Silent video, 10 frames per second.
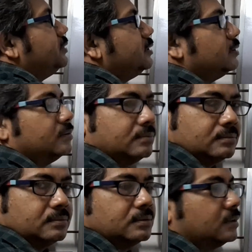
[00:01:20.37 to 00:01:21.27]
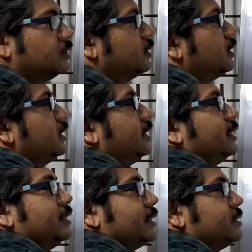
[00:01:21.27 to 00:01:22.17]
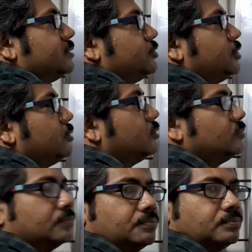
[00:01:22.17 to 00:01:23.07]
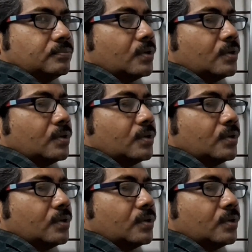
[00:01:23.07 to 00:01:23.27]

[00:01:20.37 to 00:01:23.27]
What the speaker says: B, that is 0